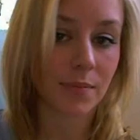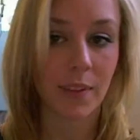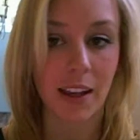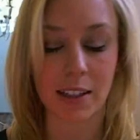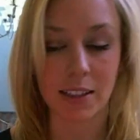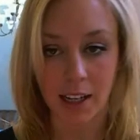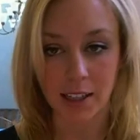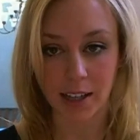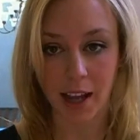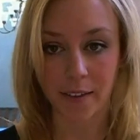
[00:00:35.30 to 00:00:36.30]
and I
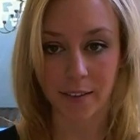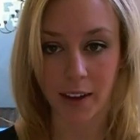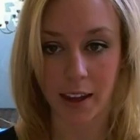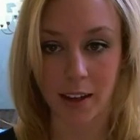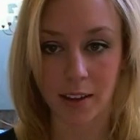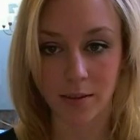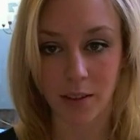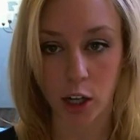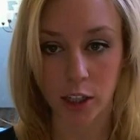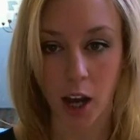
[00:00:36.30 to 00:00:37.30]
didn't have a
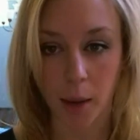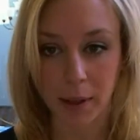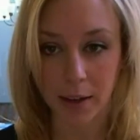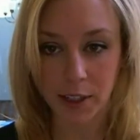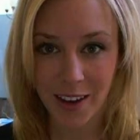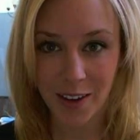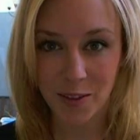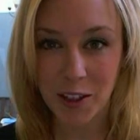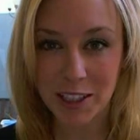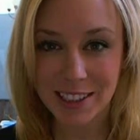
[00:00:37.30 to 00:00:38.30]
hard copy of it.
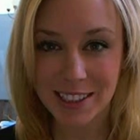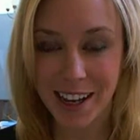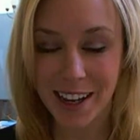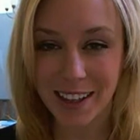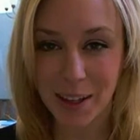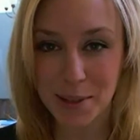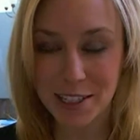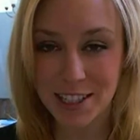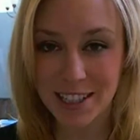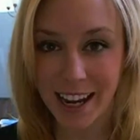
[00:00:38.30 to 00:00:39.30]
First, let me
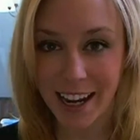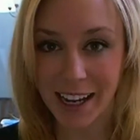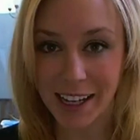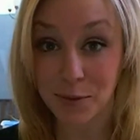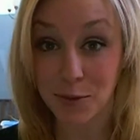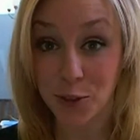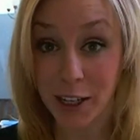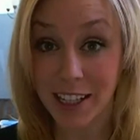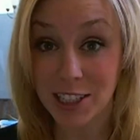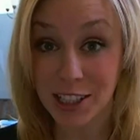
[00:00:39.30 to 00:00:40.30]
just say I am
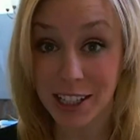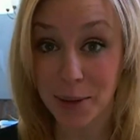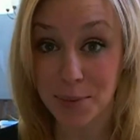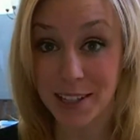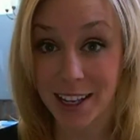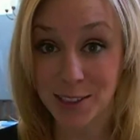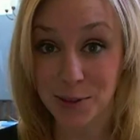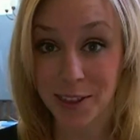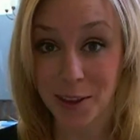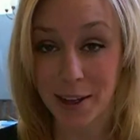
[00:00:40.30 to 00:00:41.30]
freakishly obsessed
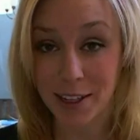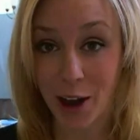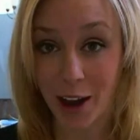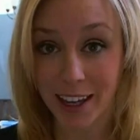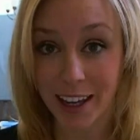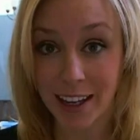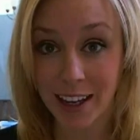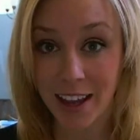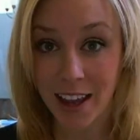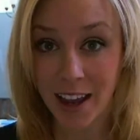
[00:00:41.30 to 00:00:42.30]
with Amanda Hocking.
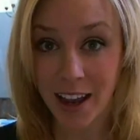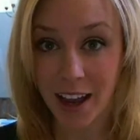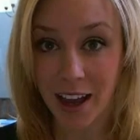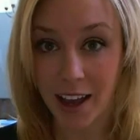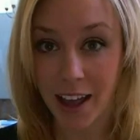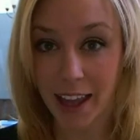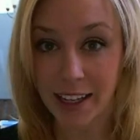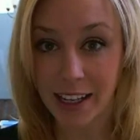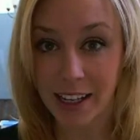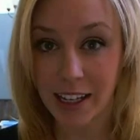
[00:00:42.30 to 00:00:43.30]

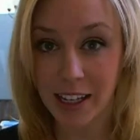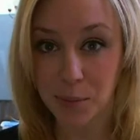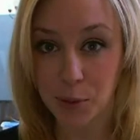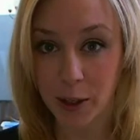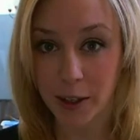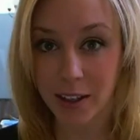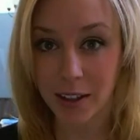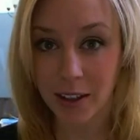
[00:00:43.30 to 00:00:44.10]
Any ebook